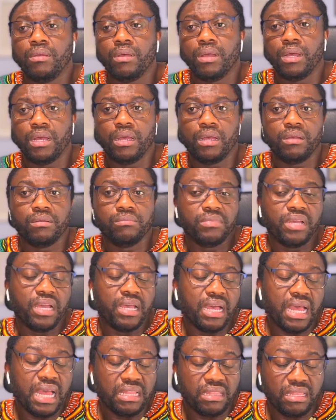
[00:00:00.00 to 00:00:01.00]

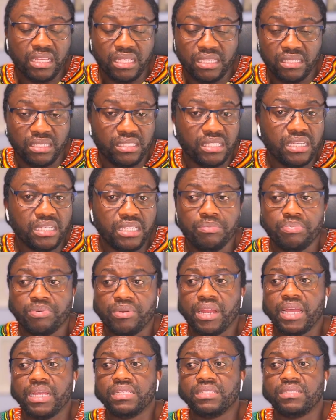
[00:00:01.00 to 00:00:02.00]
I think it's decently
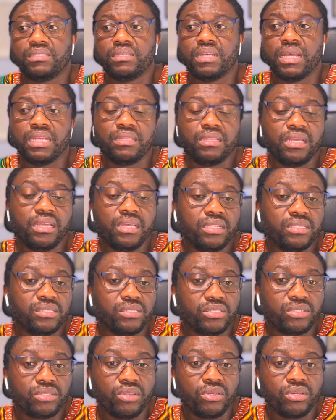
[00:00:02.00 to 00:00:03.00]
priced. I think
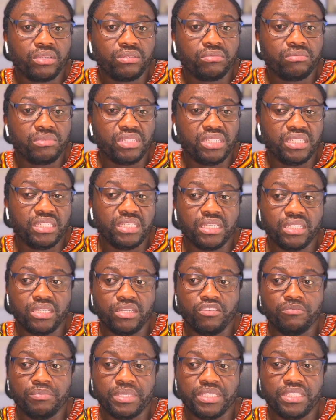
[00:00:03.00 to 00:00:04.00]
it's got decent
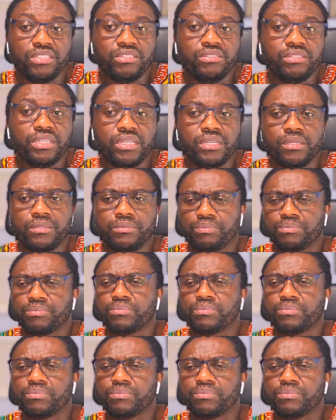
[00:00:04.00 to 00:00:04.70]
enough material.